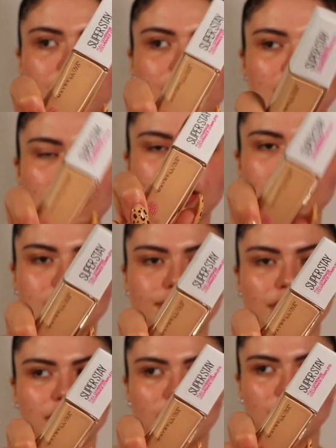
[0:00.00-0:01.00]
This
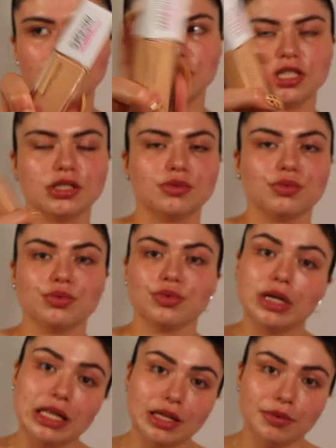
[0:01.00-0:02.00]
foundation is
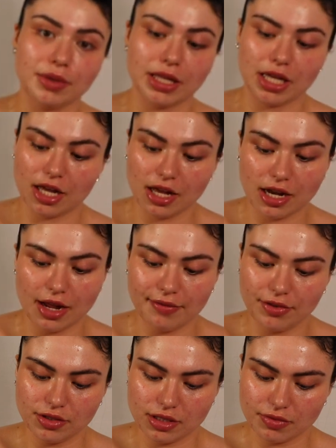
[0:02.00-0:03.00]
really, really good.
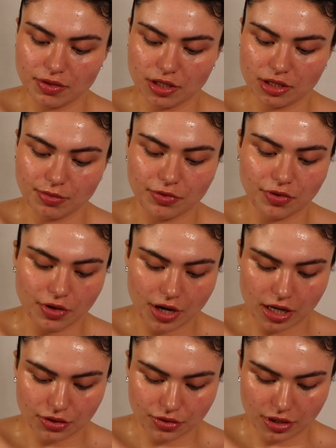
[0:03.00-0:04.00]
I've used this foundation before,
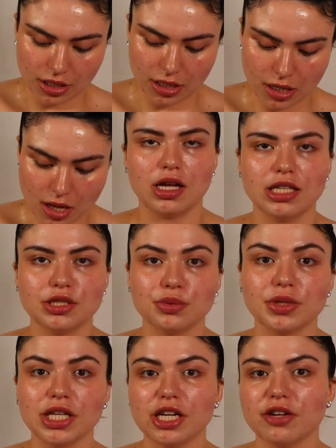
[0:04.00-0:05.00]
actually. It's a
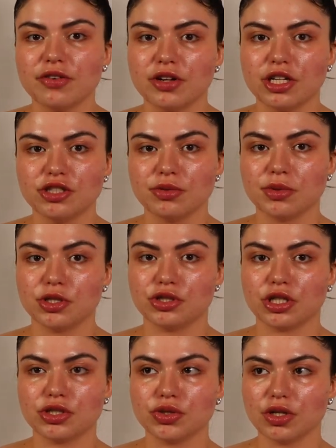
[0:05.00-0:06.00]
really good foundation from the
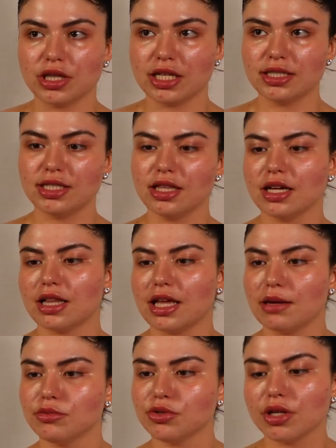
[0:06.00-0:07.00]
drugstore. Let's see the
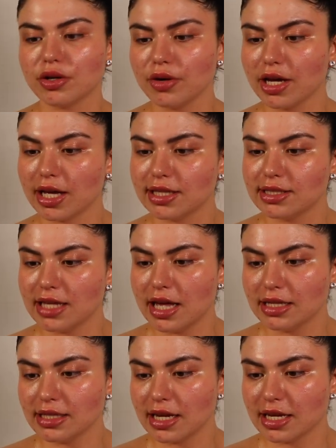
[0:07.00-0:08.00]
claims really quick. It
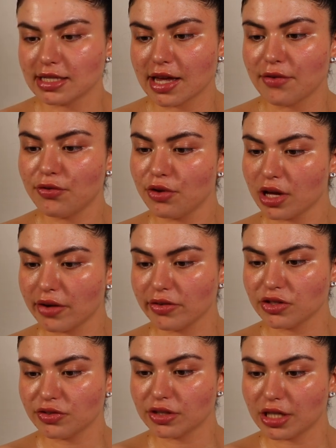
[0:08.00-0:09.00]
says it is a full
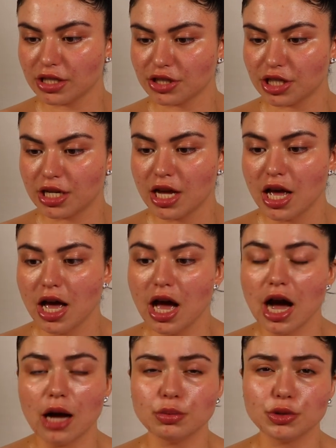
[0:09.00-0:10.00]
coverage foundation
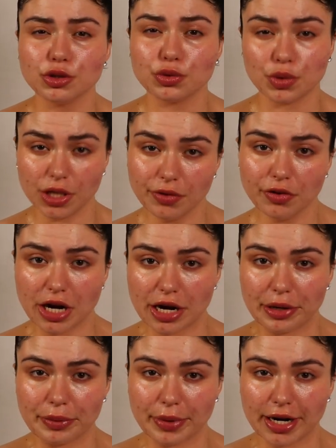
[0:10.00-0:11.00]
up to
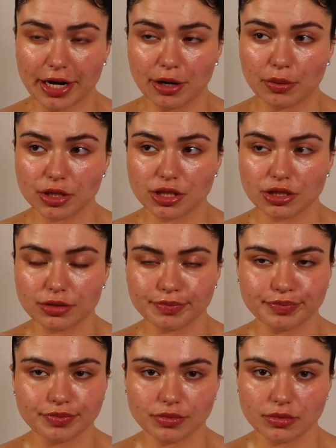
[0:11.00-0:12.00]
24-hour wear, which
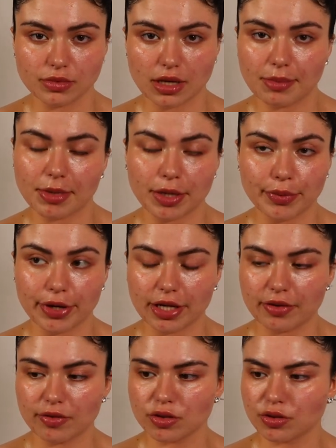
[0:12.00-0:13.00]
I'm not
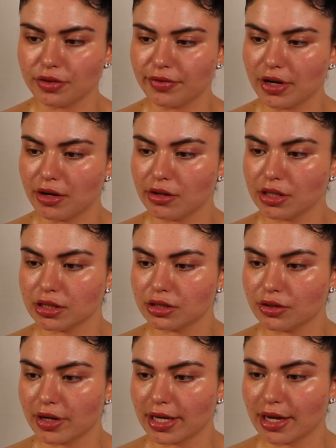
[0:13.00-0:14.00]
wearing it for 24 hours,
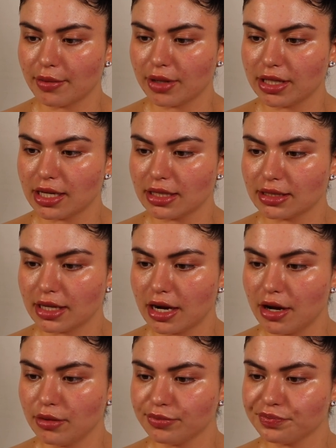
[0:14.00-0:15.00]
so I can't really test that
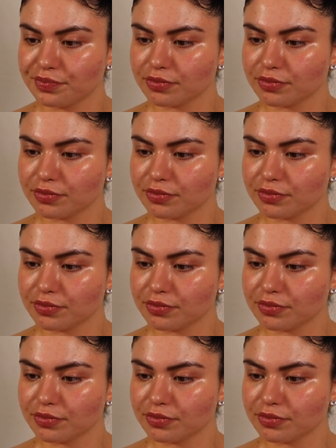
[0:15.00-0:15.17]
out.